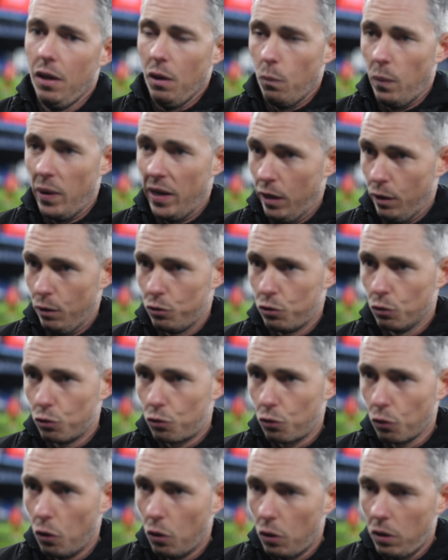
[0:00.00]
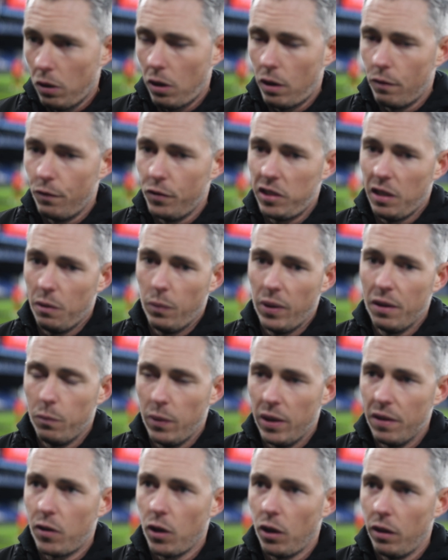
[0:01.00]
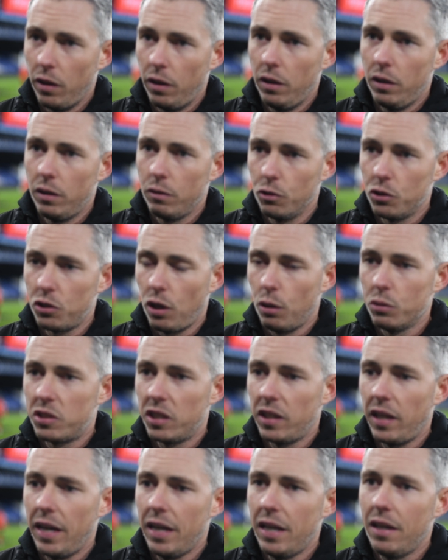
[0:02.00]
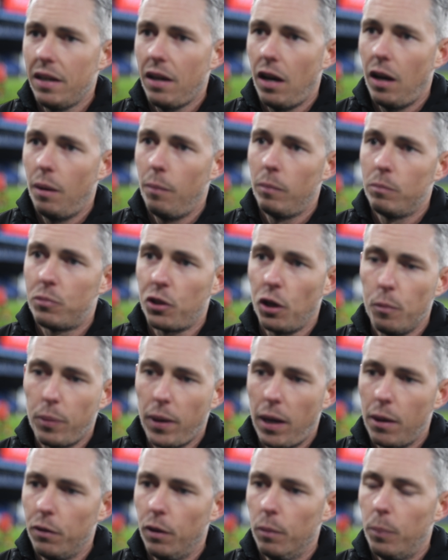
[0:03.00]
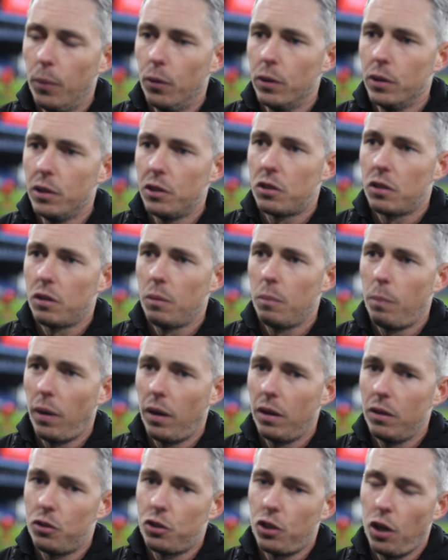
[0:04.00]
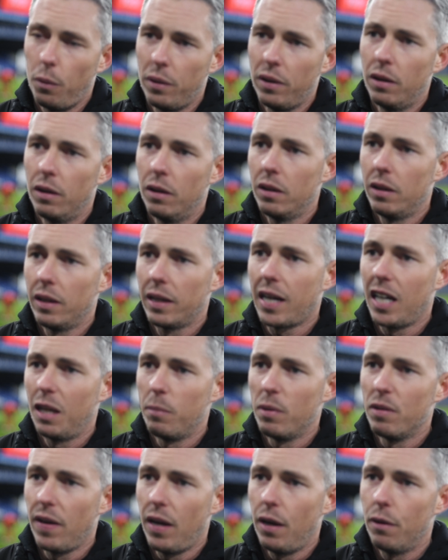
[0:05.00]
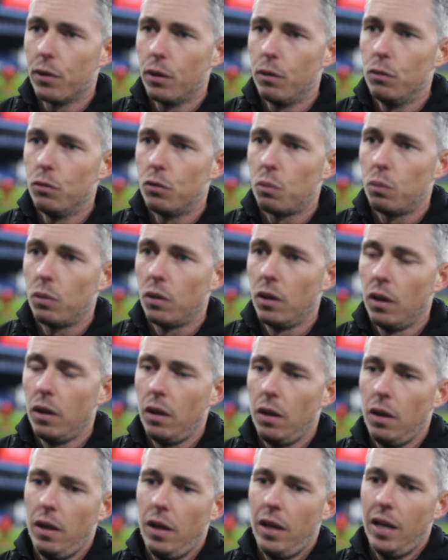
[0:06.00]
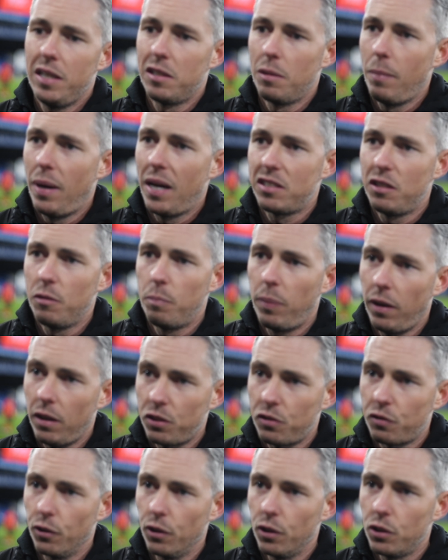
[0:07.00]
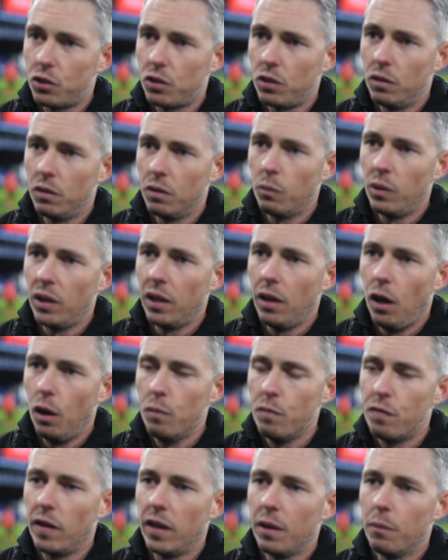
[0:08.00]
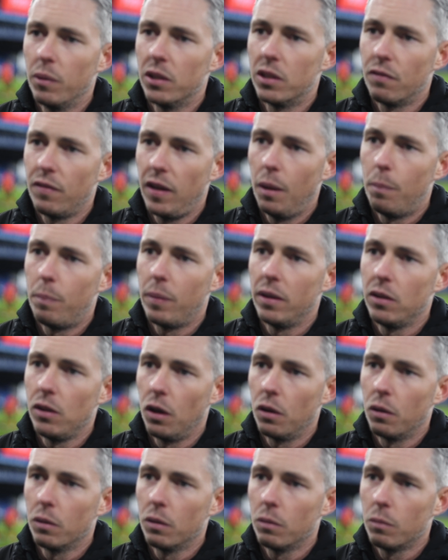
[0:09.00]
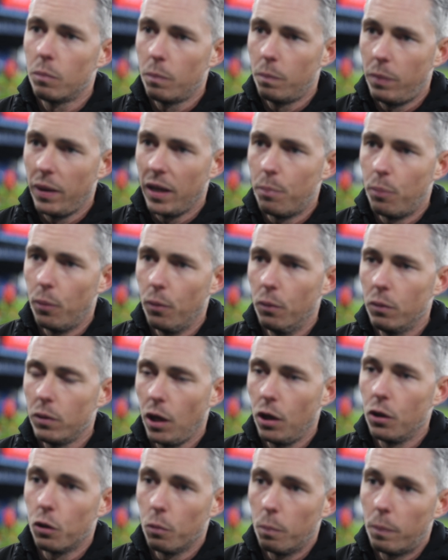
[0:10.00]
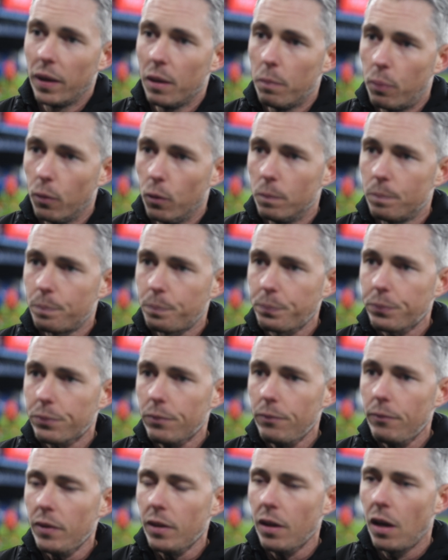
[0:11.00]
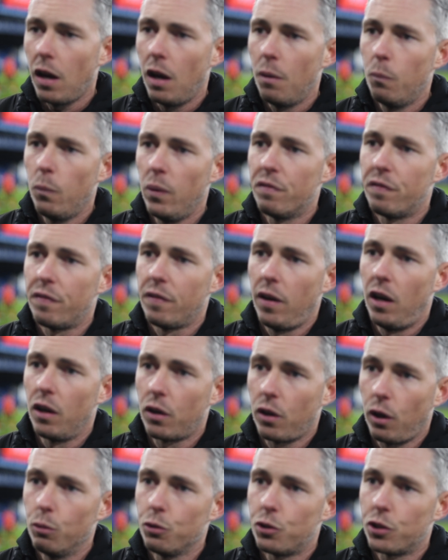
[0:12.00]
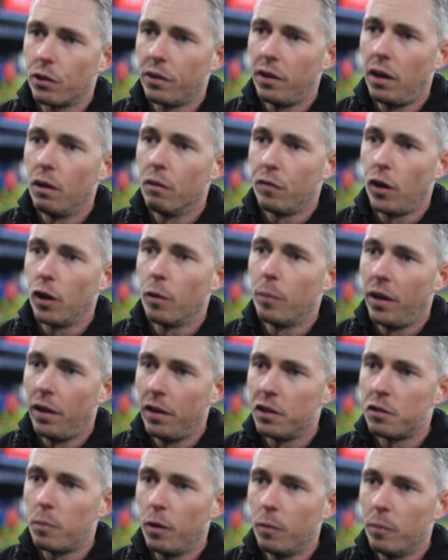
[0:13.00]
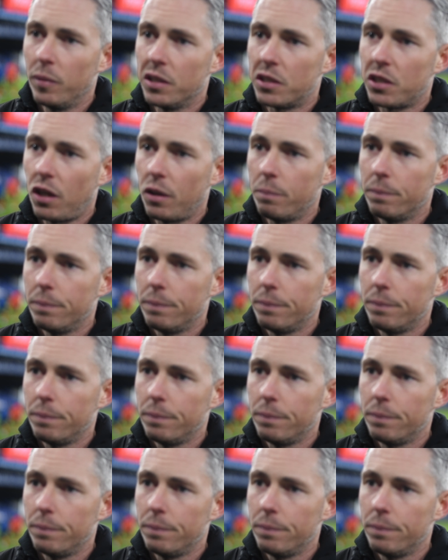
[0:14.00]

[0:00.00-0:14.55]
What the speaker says: Win, lose or draw, obviously we've got the result today. I'm so proud of the boys, but showing the academy values is a massive plus for us, and hopefully we're developing young good people with our culture and our environment at this moment in time.